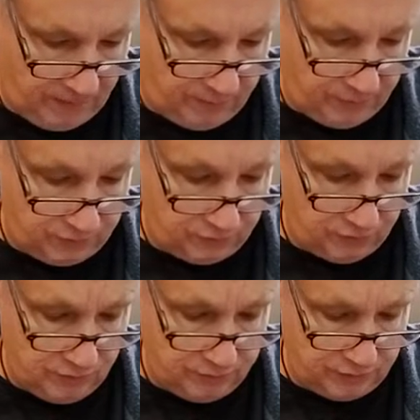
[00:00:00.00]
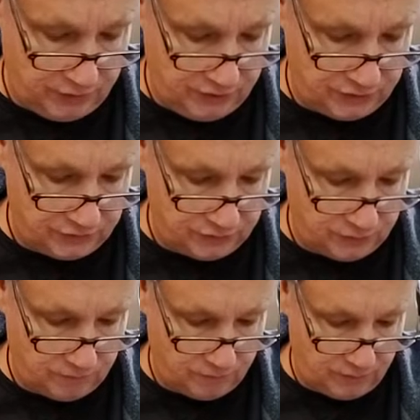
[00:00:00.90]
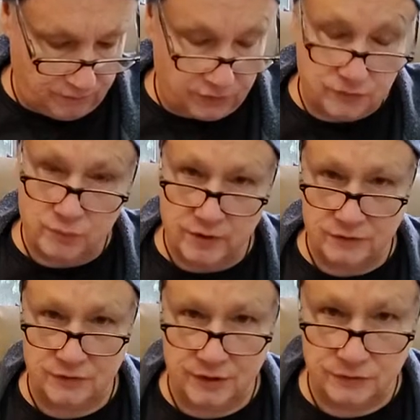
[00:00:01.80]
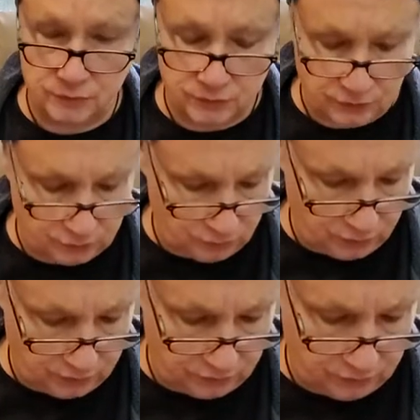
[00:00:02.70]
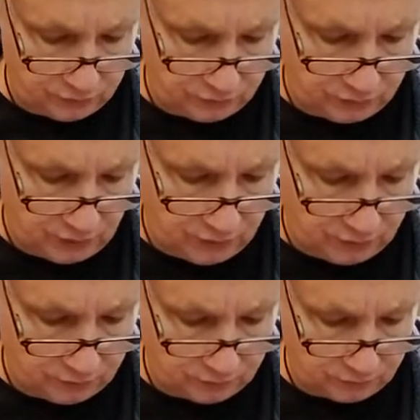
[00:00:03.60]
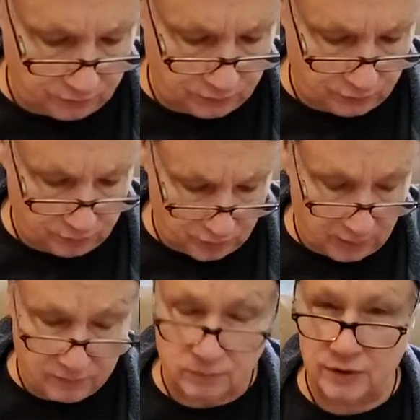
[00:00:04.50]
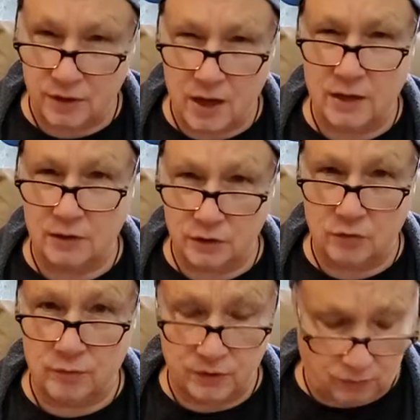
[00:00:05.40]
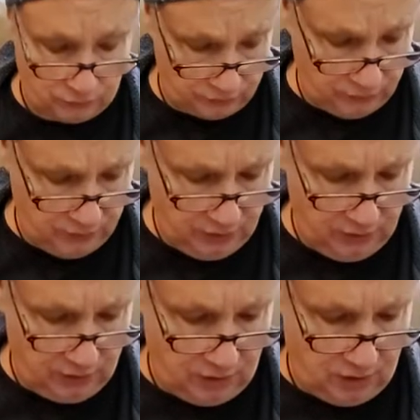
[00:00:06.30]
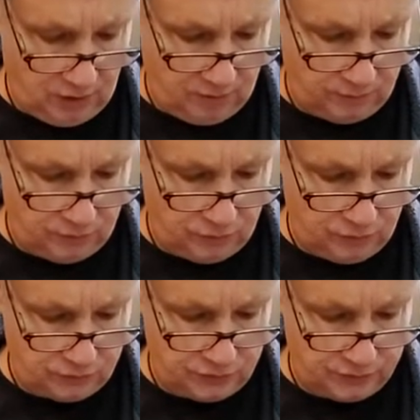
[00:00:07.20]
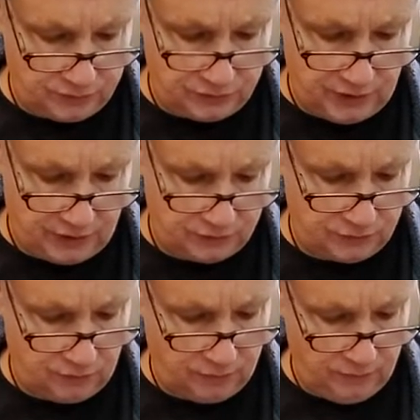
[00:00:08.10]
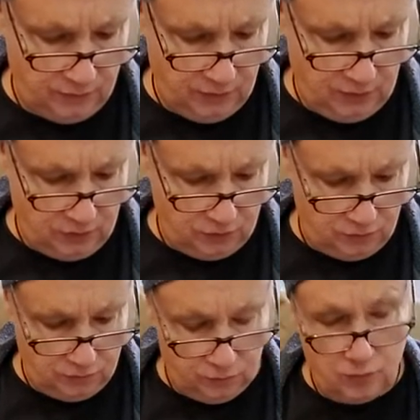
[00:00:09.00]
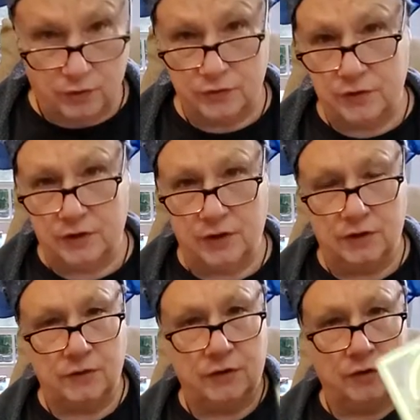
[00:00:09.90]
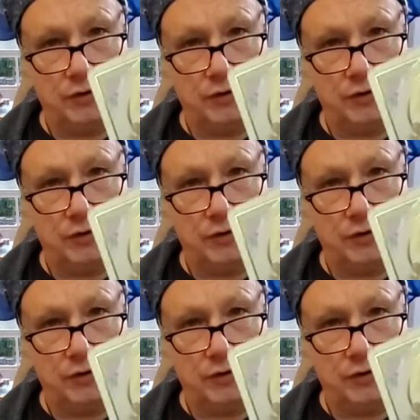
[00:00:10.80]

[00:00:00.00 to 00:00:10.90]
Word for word: But you're in a place, if this resonates with you, whether you're young or you're probably not, a little bit older, you're substantial. You've worked to get there.